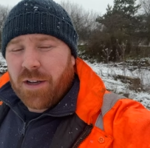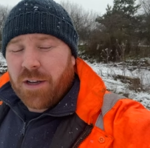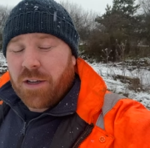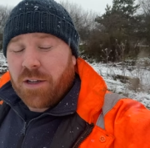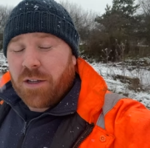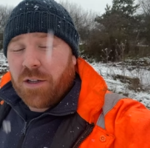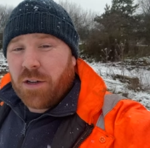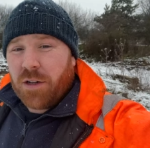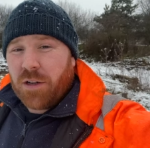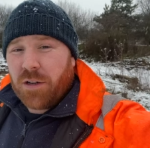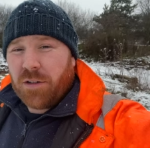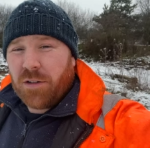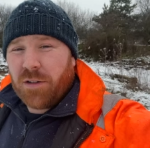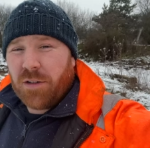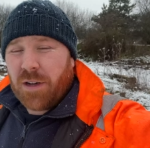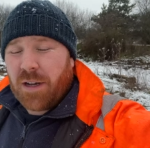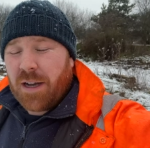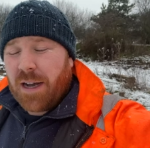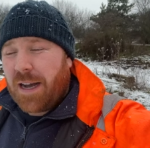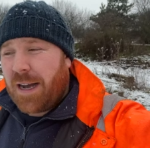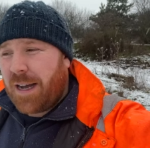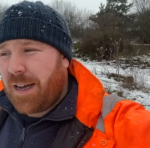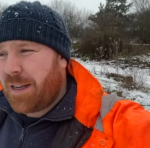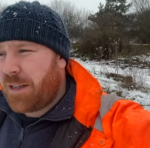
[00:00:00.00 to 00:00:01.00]
young.
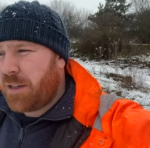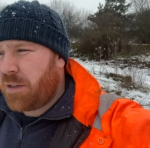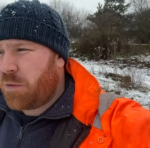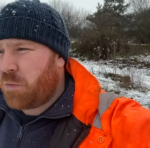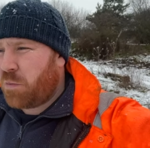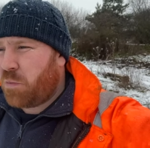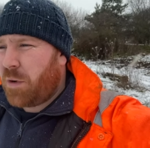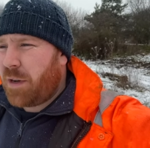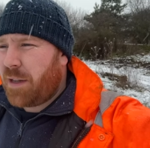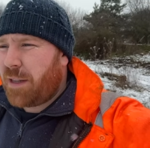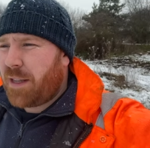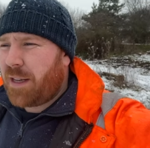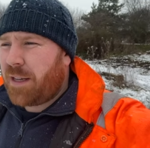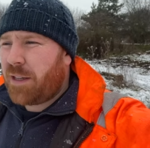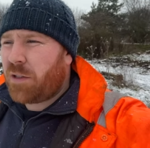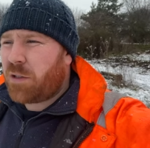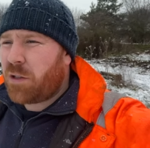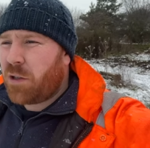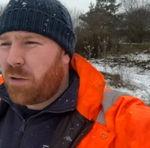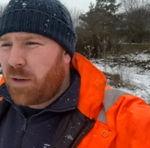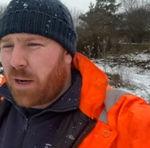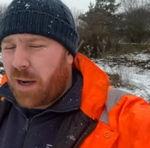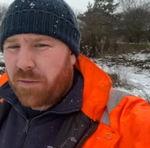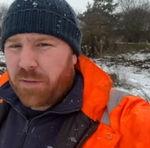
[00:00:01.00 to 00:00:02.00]
And when they
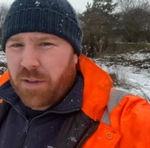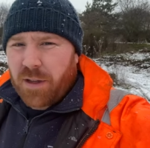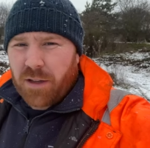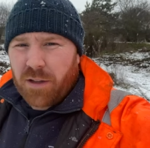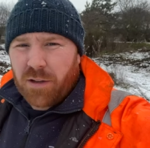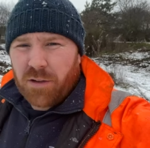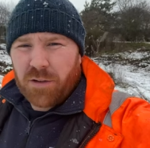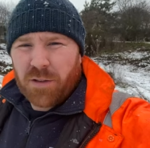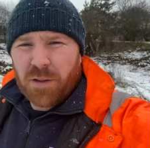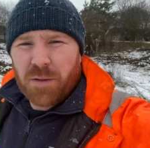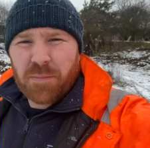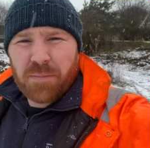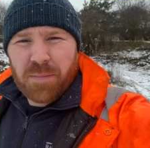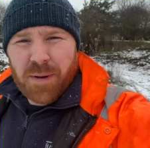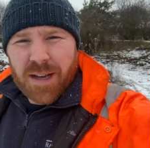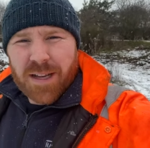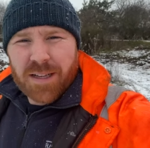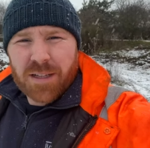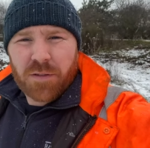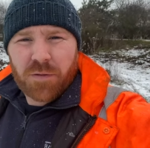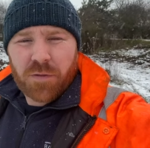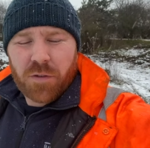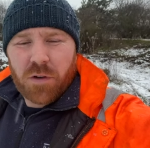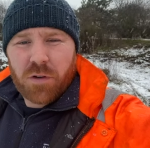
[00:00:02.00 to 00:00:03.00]
do have that young, the
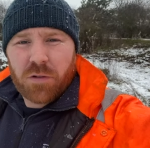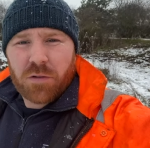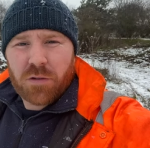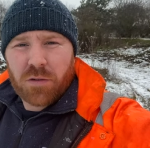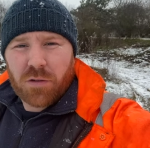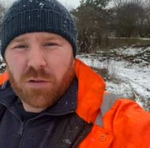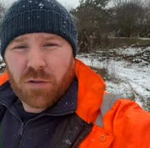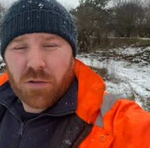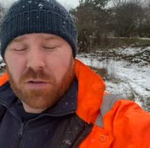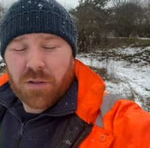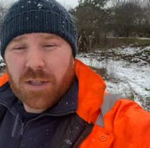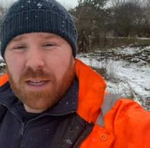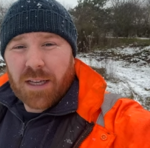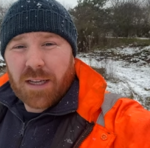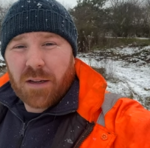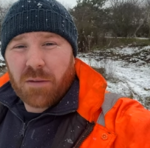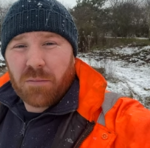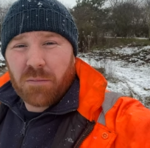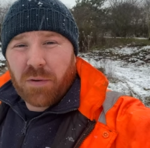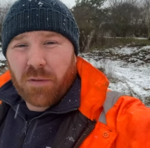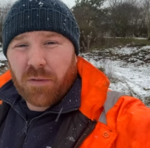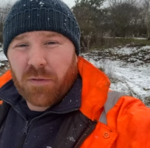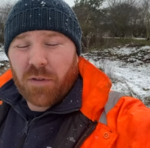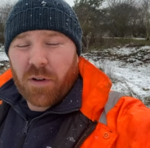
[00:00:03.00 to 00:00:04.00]
best food source they
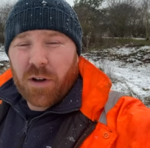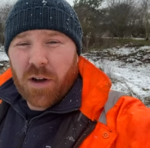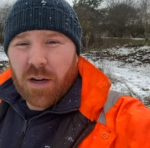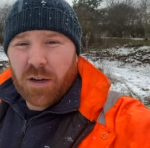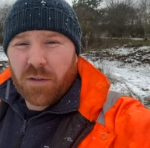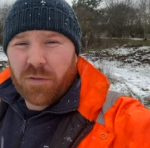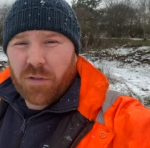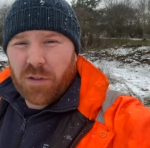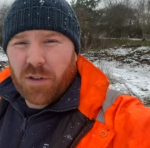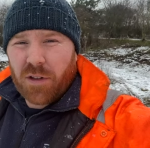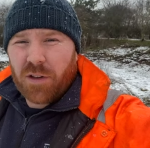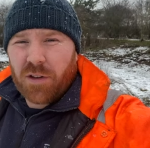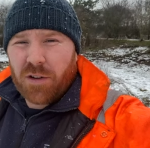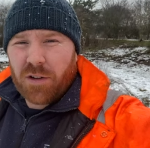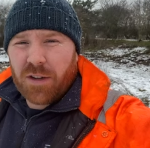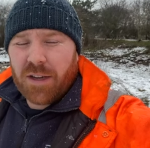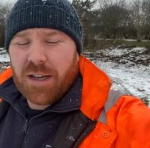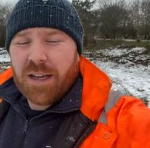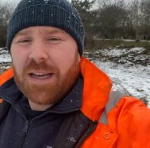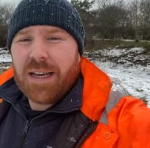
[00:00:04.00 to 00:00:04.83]
can provide for the young